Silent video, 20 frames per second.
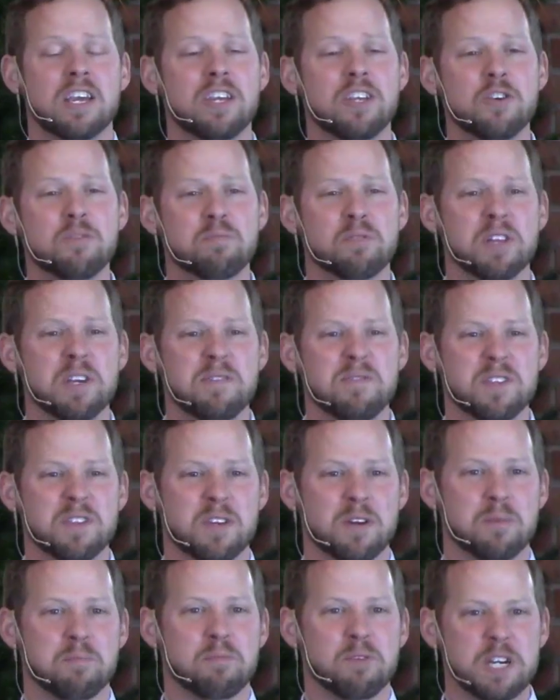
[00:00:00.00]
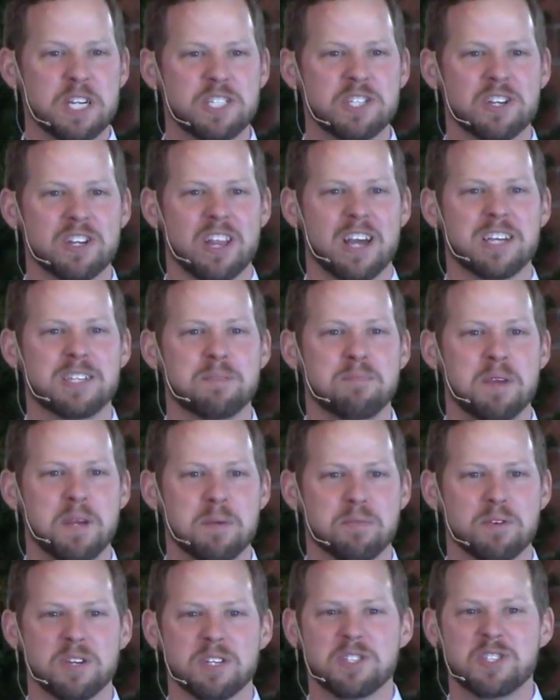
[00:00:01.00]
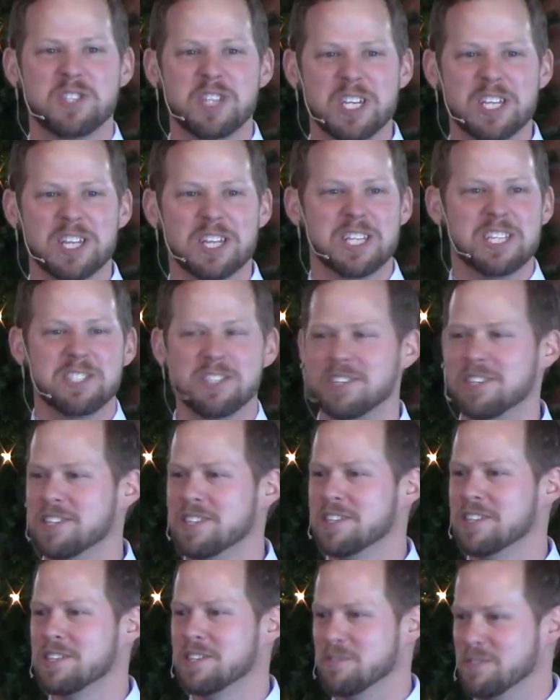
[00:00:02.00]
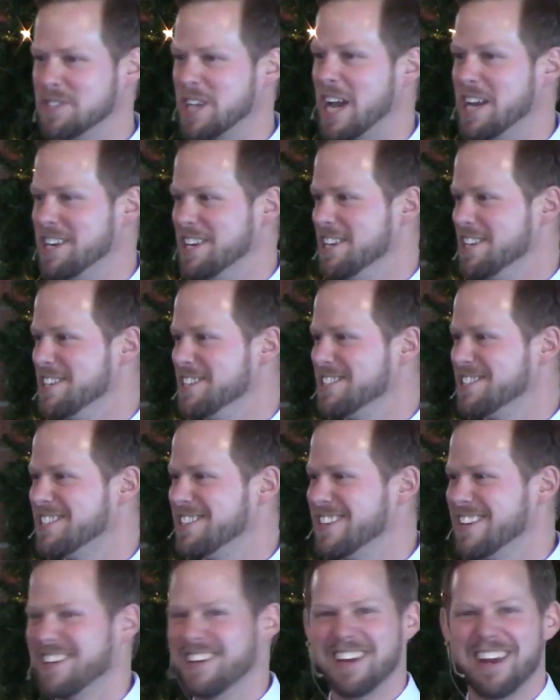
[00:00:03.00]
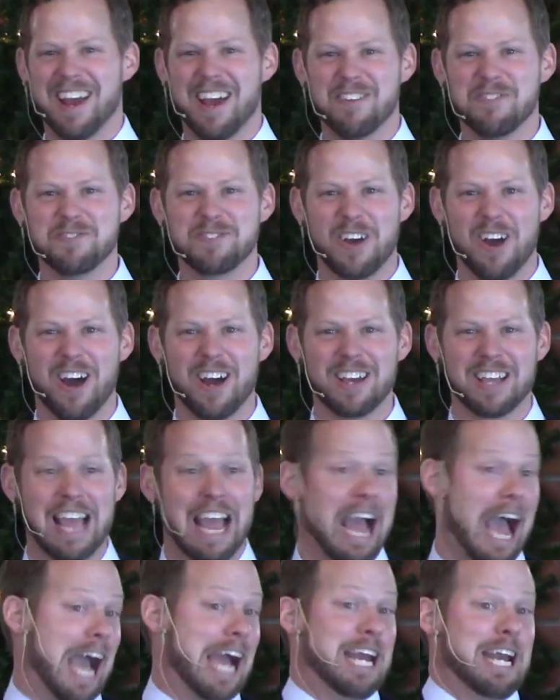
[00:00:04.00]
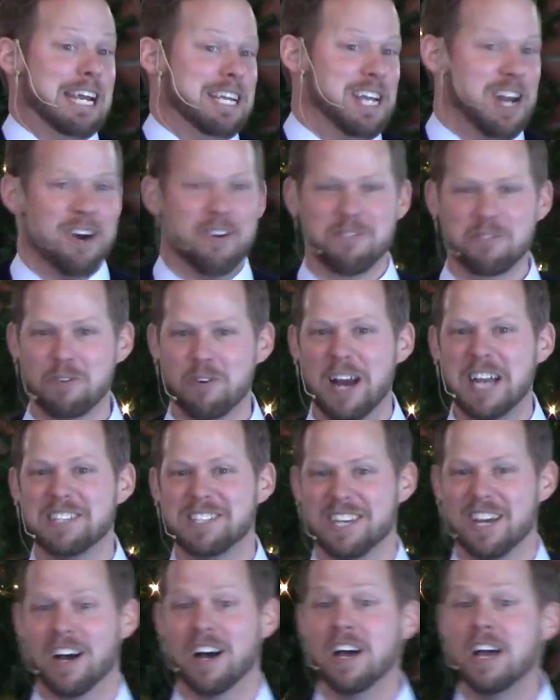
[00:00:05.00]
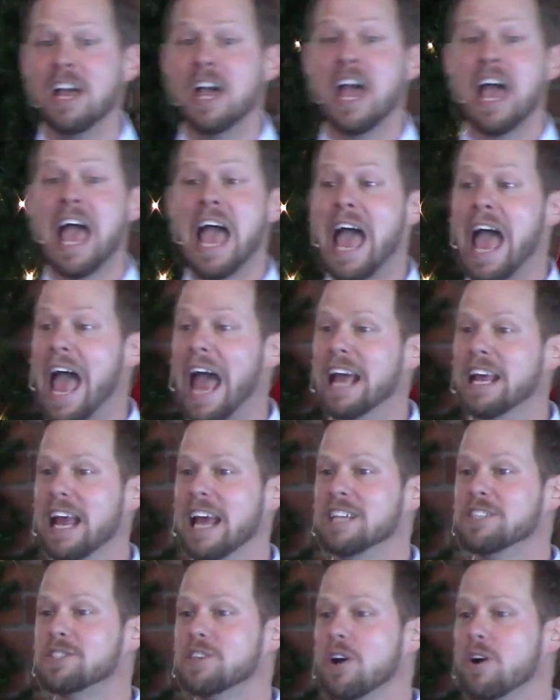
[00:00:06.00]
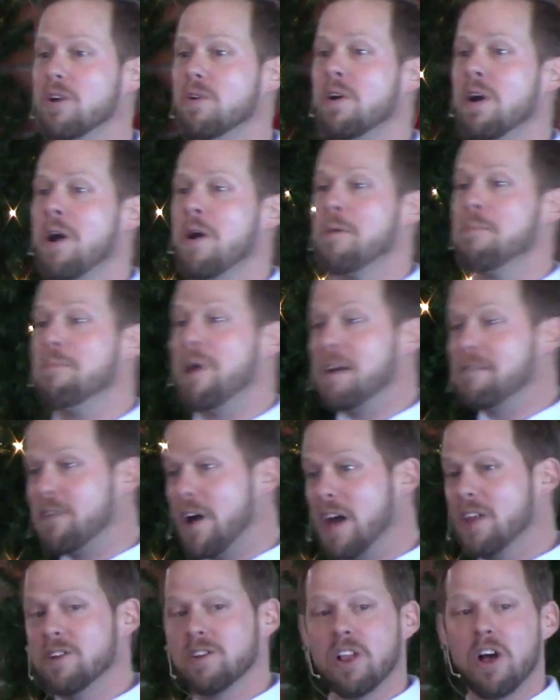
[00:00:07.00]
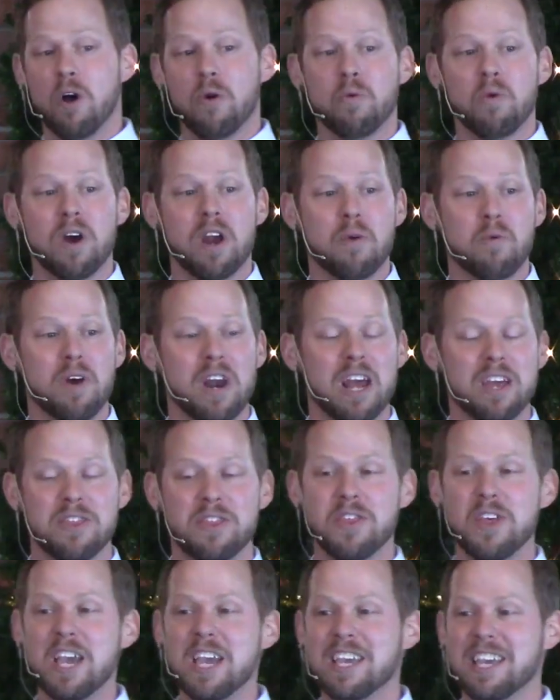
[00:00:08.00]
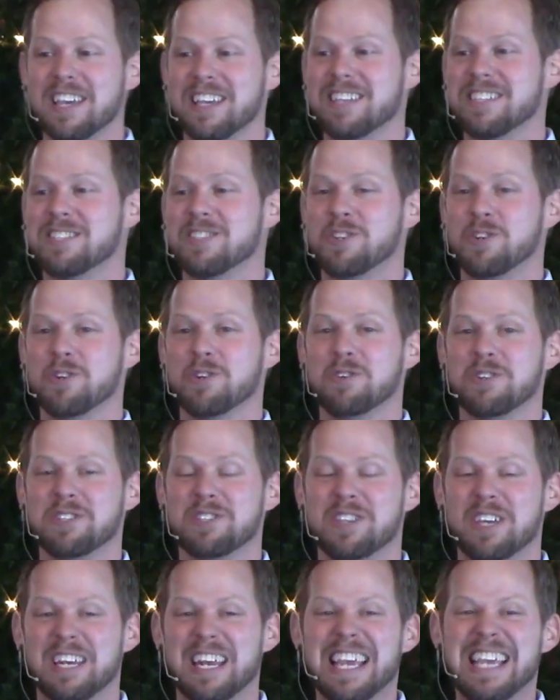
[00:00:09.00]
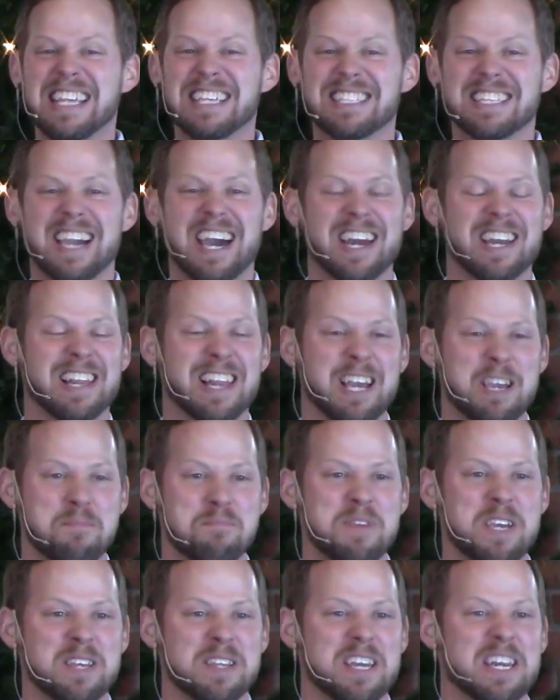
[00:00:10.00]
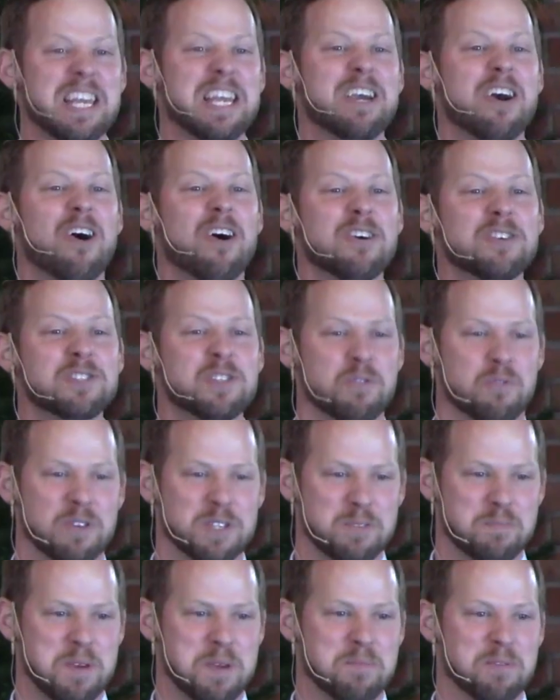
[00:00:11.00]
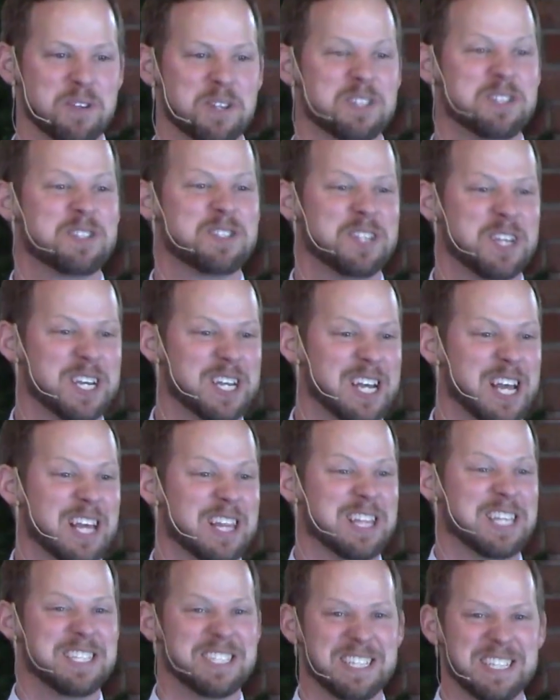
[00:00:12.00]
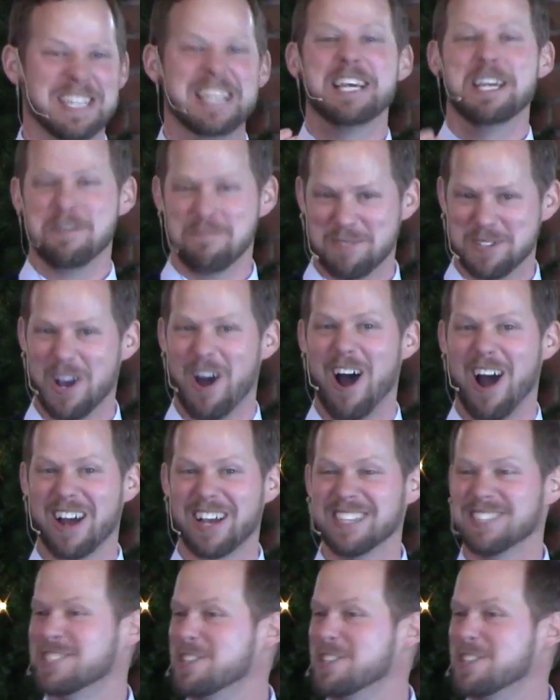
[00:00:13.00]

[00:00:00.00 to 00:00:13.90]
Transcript: Can you believe it that a preacher likes people to sit and listen to his ideas? I know, crazy, huh? And so my father-in-law, what I think is true is that he's kind of like me, that he also wants people to sit and listen to him talk.